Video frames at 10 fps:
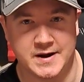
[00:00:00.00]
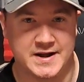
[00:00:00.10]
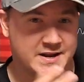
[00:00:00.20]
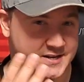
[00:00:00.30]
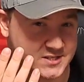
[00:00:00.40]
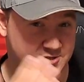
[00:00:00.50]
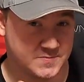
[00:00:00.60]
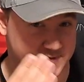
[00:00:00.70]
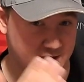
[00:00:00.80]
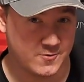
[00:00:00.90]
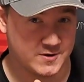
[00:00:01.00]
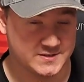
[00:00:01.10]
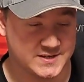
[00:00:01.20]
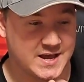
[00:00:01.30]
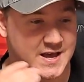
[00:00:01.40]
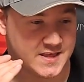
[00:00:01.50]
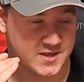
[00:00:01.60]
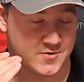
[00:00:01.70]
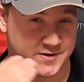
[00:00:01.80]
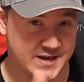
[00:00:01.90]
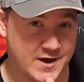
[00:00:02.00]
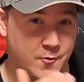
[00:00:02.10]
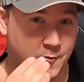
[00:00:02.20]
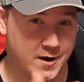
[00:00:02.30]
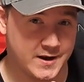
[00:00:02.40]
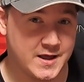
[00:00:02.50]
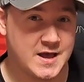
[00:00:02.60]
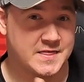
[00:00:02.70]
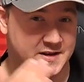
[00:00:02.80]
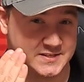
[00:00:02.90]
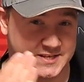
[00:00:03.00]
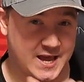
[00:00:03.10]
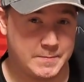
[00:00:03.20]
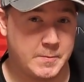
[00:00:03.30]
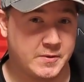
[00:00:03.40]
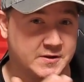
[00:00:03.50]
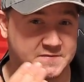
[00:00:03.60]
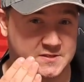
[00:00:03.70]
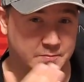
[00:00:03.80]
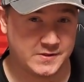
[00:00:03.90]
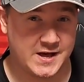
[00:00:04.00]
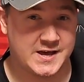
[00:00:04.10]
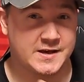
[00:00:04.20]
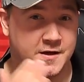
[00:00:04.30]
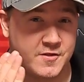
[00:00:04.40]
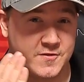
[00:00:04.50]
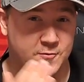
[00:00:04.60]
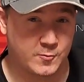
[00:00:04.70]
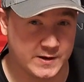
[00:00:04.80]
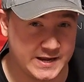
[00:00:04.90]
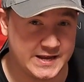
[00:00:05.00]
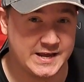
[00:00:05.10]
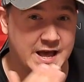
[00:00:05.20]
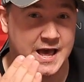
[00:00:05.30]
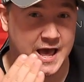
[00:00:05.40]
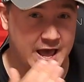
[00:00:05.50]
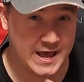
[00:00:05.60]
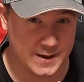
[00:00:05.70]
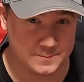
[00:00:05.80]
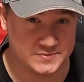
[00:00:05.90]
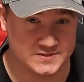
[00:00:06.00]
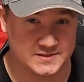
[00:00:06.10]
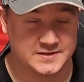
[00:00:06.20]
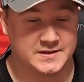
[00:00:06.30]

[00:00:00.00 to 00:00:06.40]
and I need it stripped outwards, that you get one that is capable of supplying 3 amps.